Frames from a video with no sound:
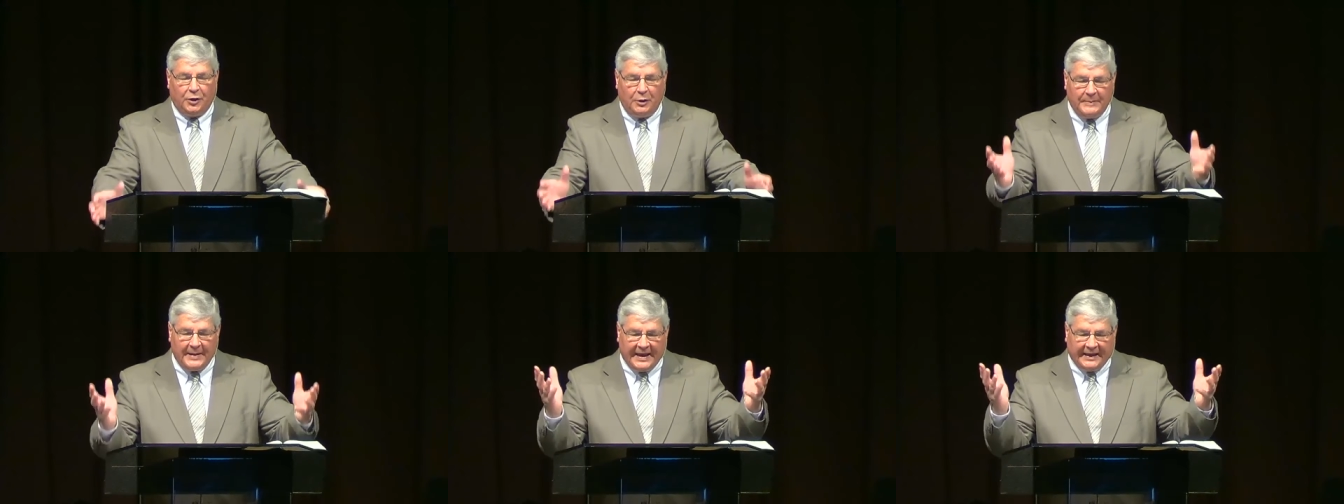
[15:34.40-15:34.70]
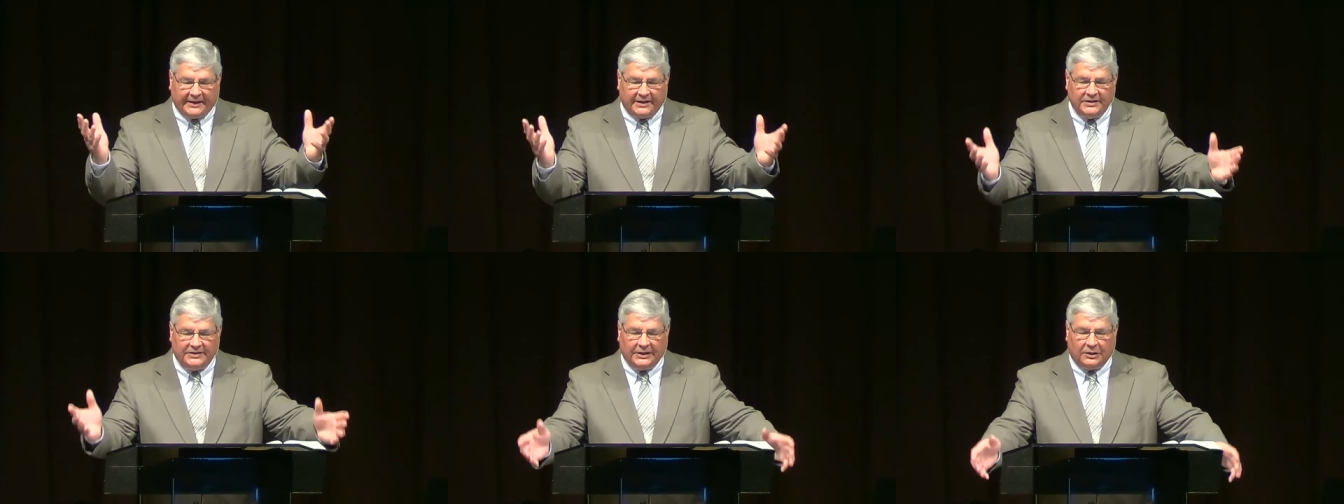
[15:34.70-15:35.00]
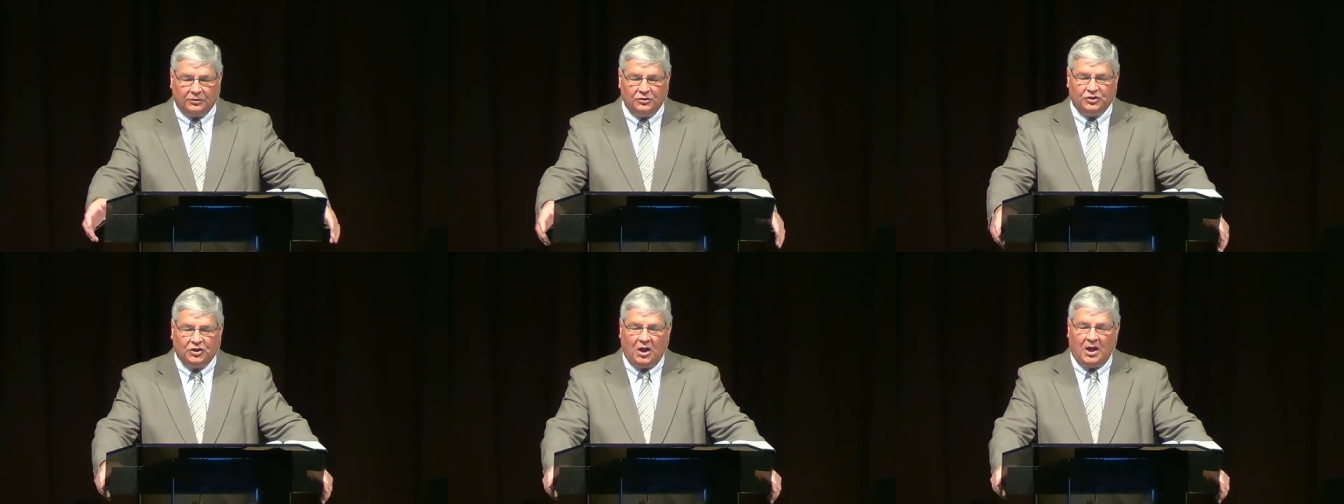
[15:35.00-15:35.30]
go back and
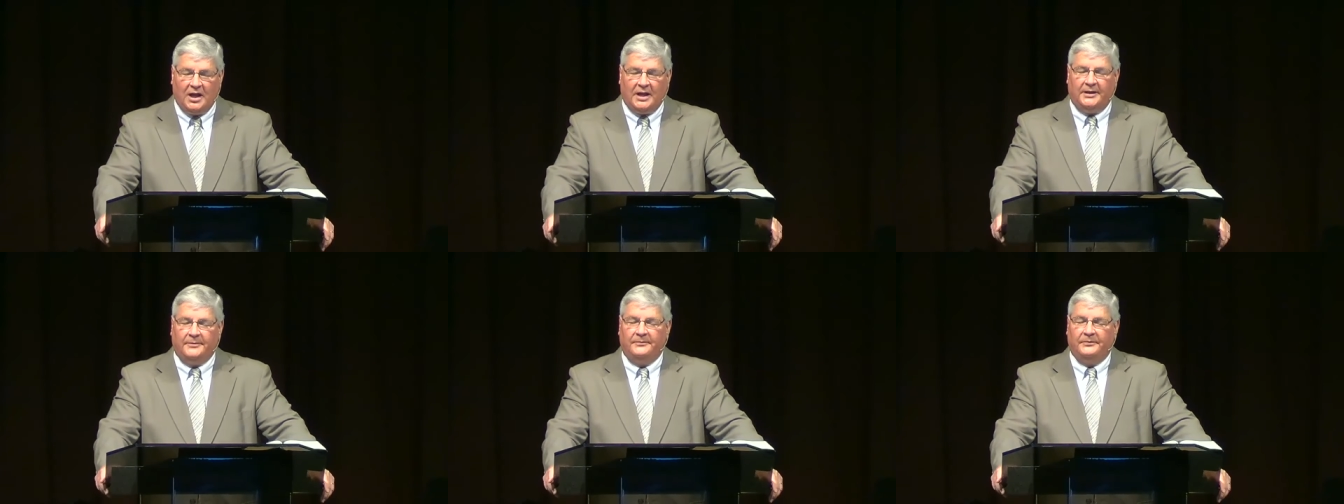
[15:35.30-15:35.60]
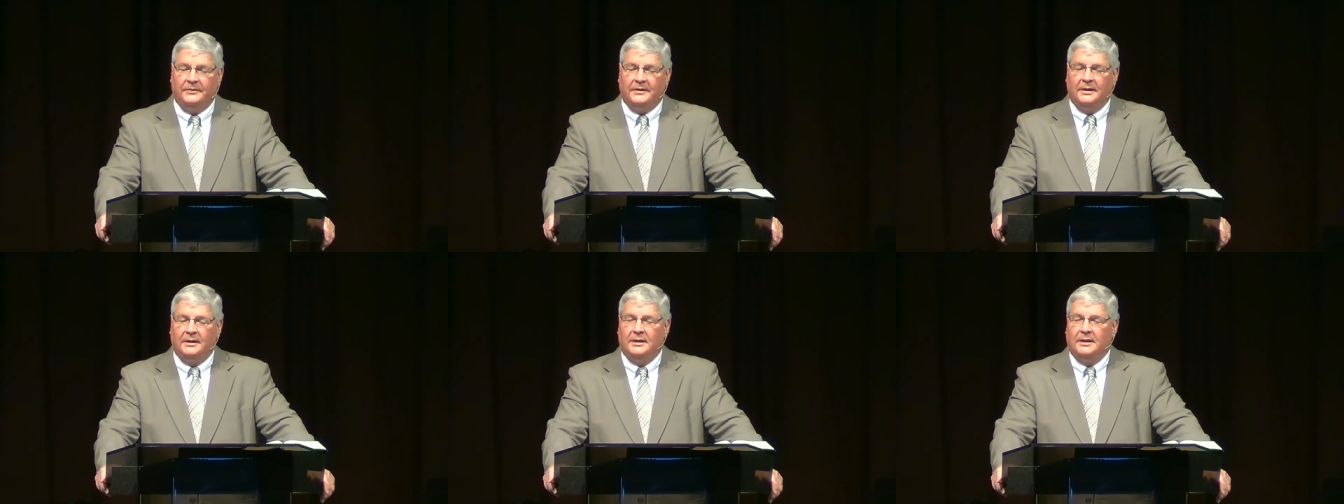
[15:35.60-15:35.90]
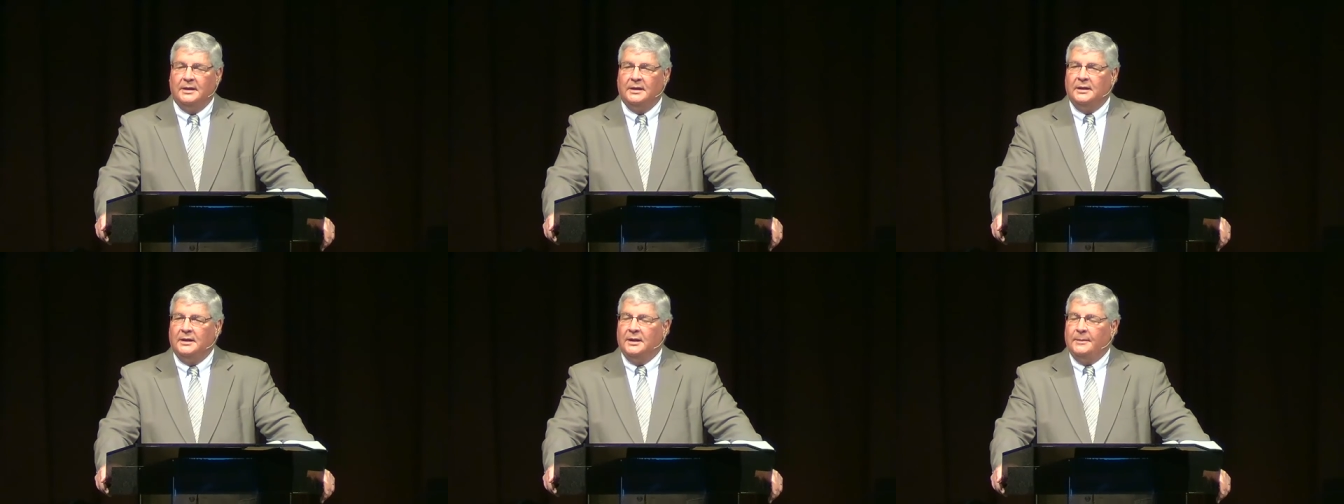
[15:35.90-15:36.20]
tell John
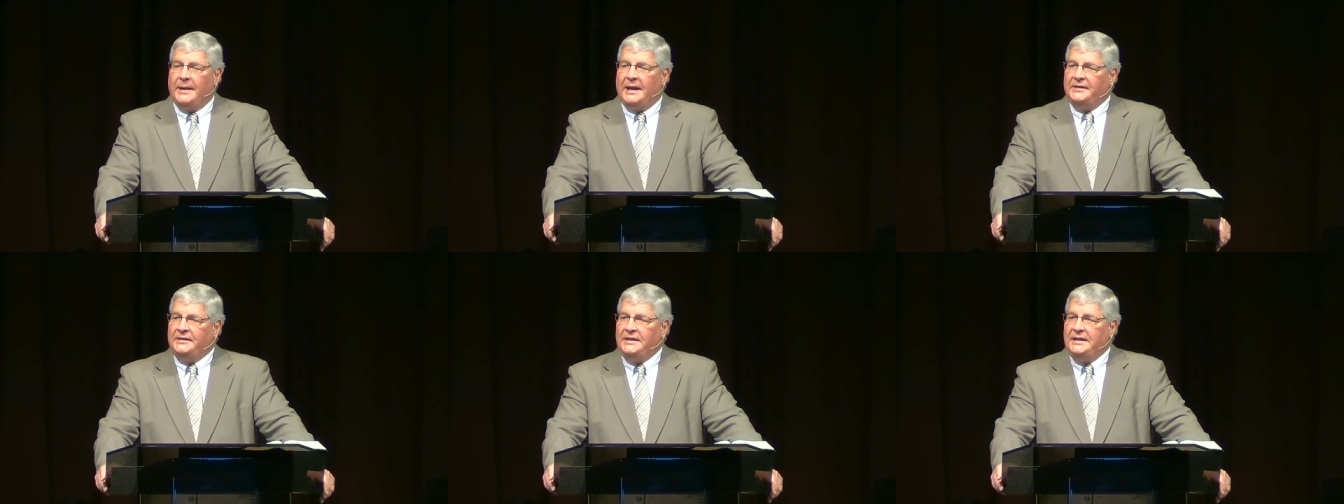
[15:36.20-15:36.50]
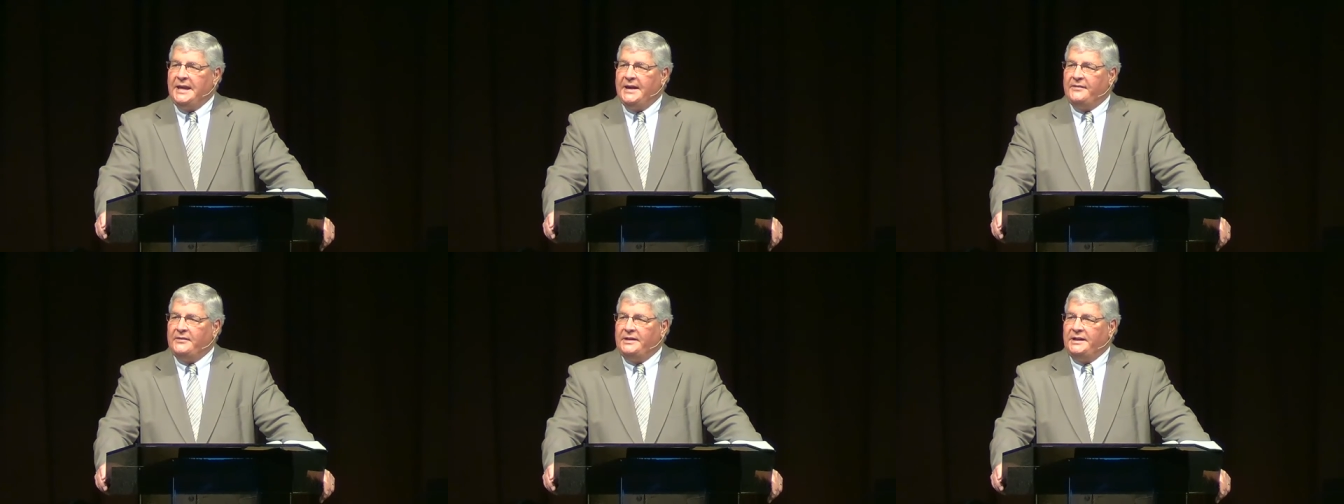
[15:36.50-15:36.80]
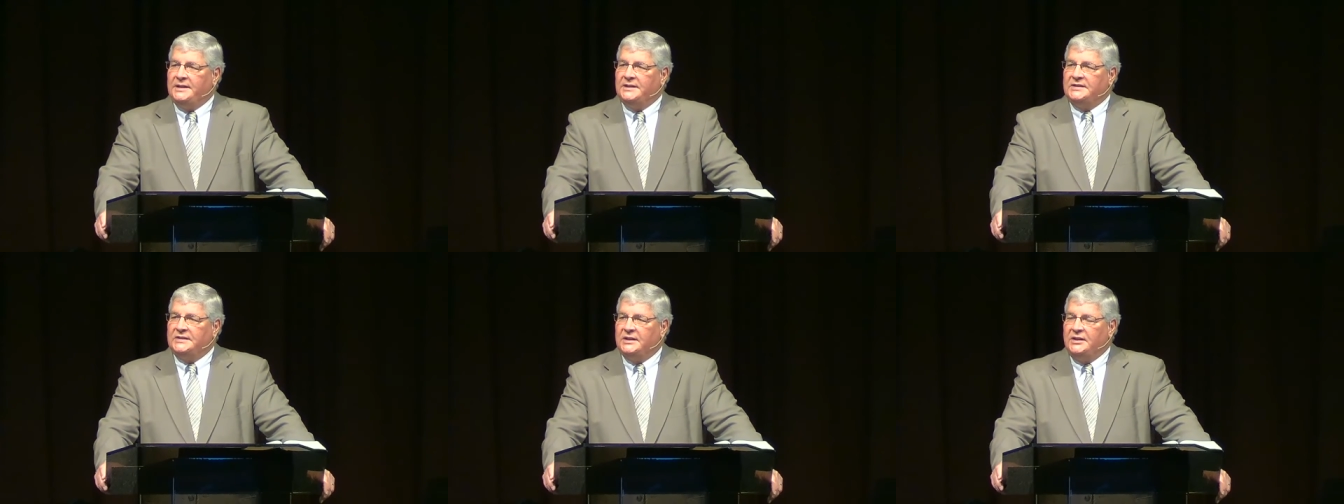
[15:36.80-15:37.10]
about the
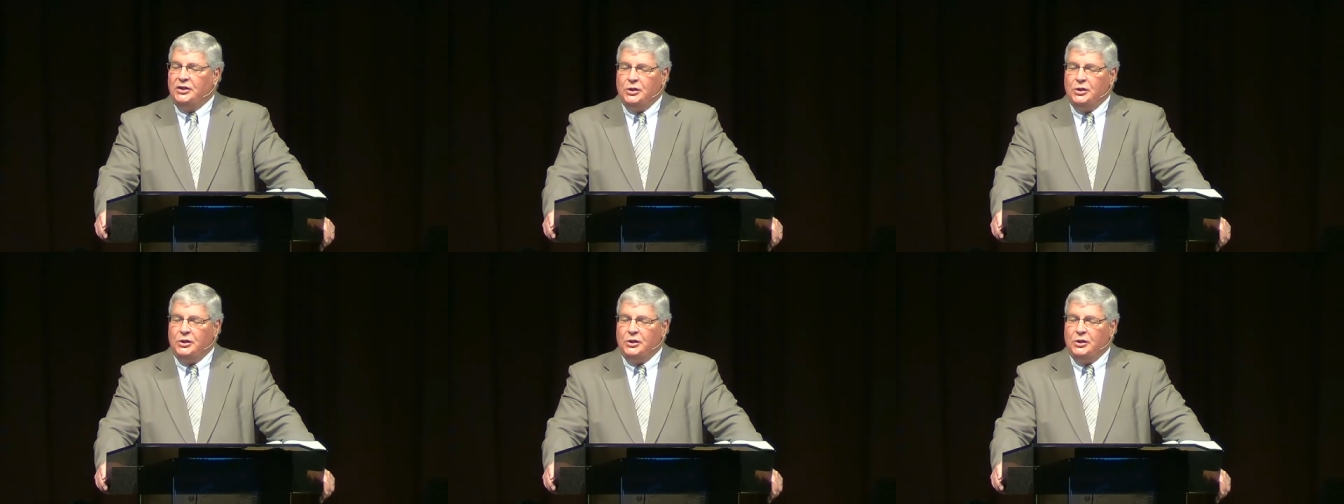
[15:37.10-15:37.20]
evidence that